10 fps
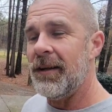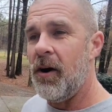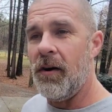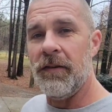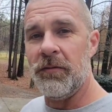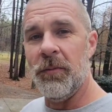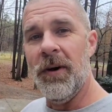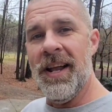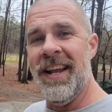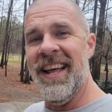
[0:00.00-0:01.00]
harvest
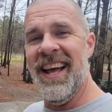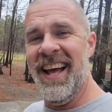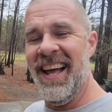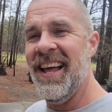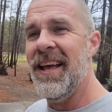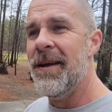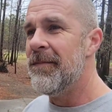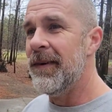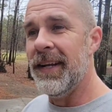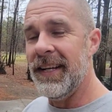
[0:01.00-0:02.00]
one,
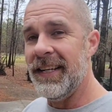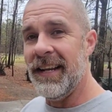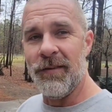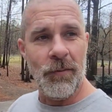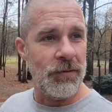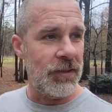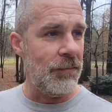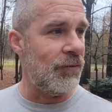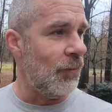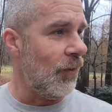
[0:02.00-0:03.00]
but it never
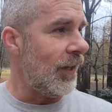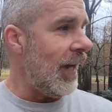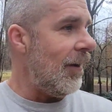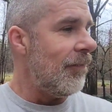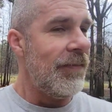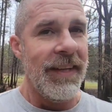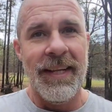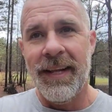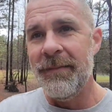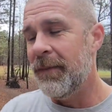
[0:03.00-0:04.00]
seems to work out.
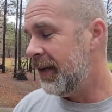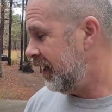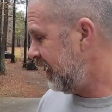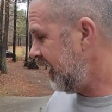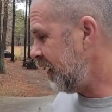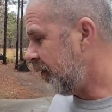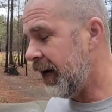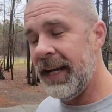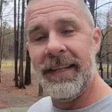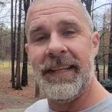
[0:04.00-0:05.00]
But
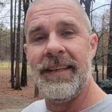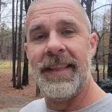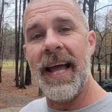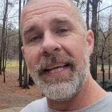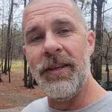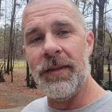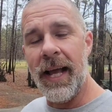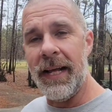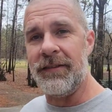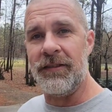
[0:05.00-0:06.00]
anyway, thank you
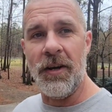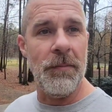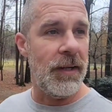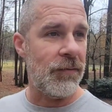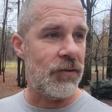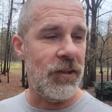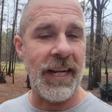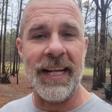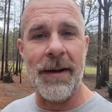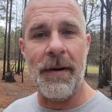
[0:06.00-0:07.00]
guys so much for
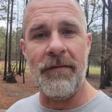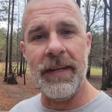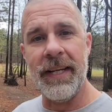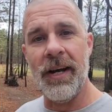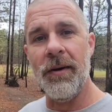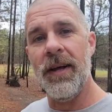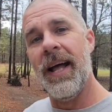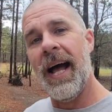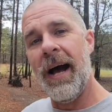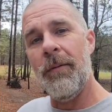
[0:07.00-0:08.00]
checking out my video.
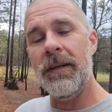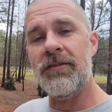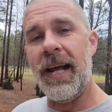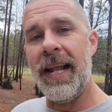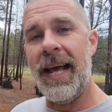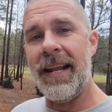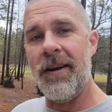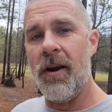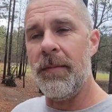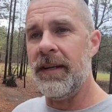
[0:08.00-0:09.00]
I wished I'd had an
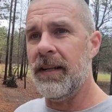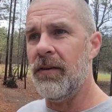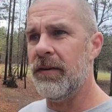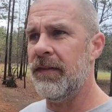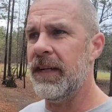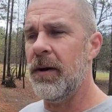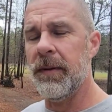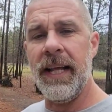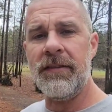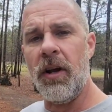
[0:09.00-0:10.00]
armadillo on the video,
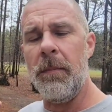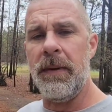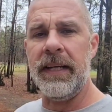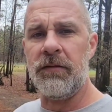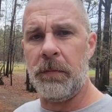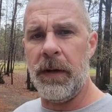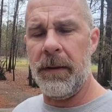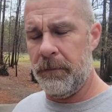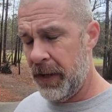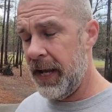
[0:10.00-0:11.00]
but that's our biggest
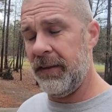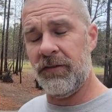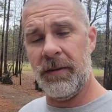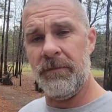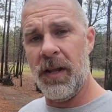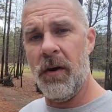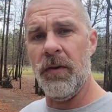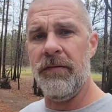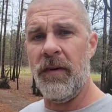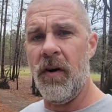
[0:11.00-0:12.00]
pest
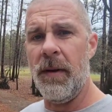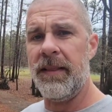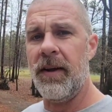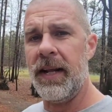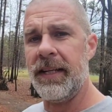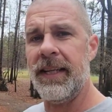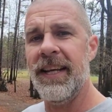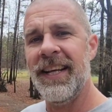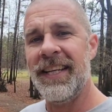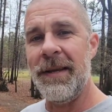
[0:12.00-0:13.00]
on the farm. I thought I'd
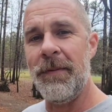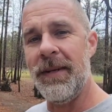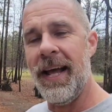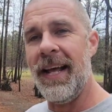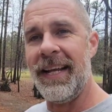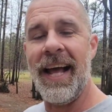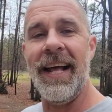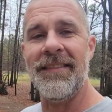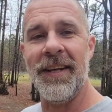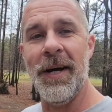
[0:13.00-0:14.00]
keep you
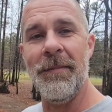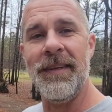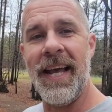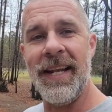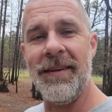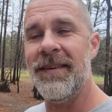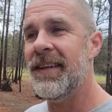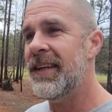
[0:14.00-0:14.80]
guys updated